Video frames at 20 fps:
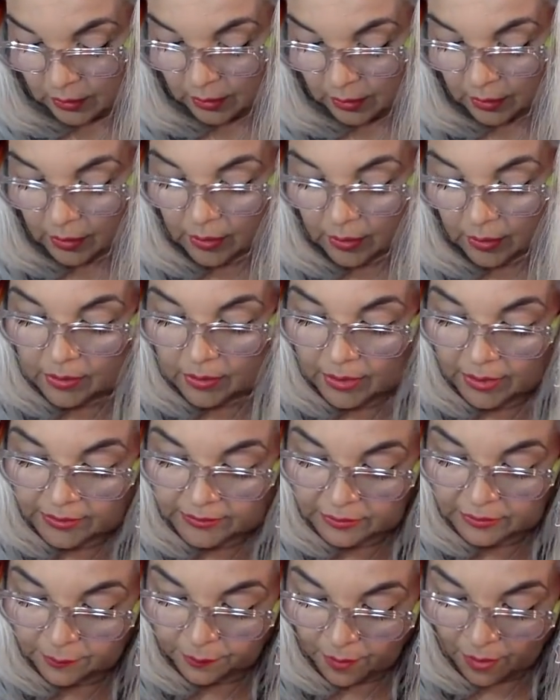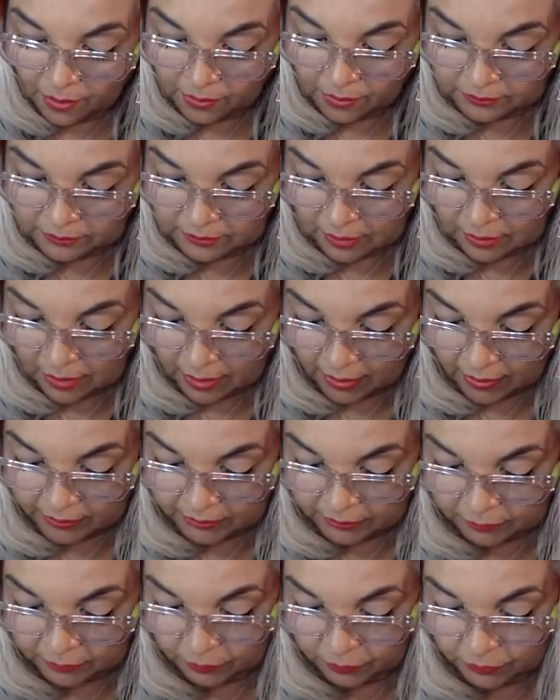And it has a box
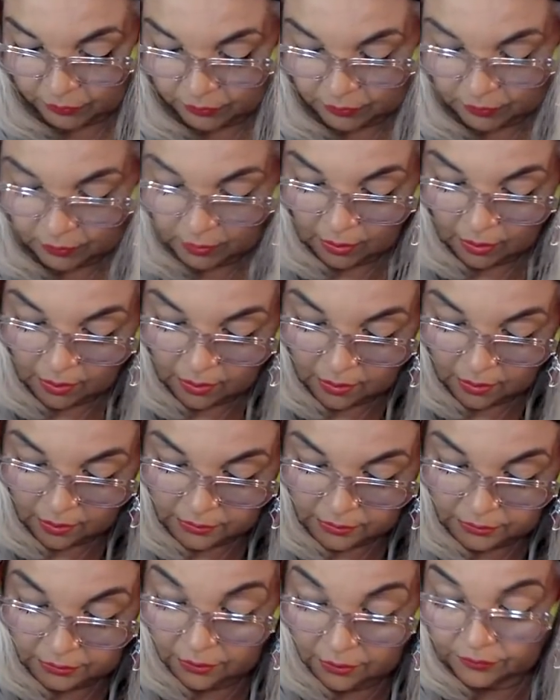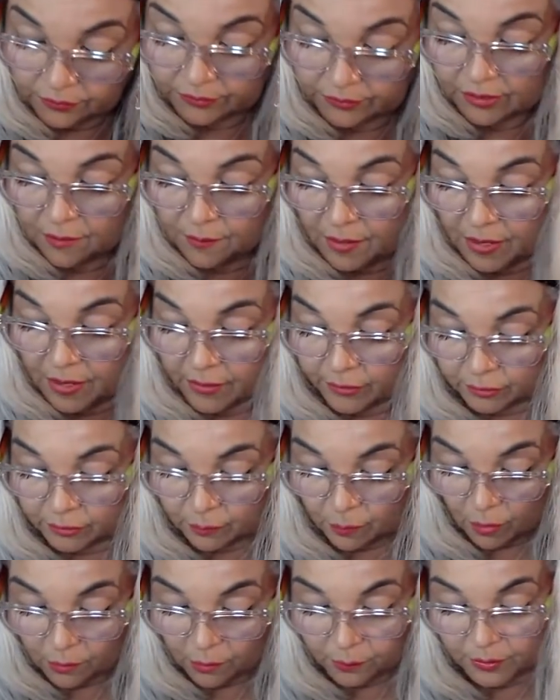clasp, and I don't see a maker's
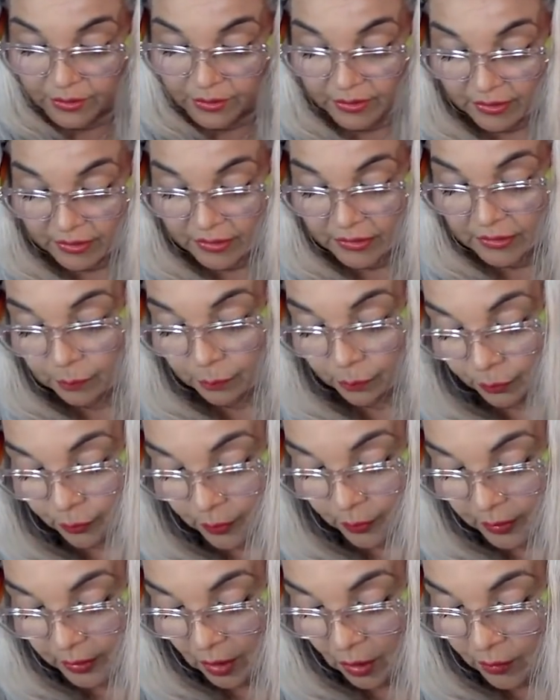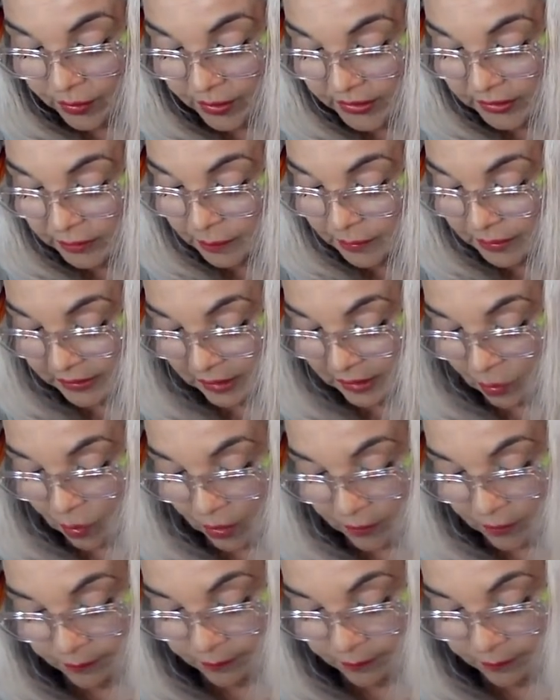mark, but it is pretty. Oh, it is missing one.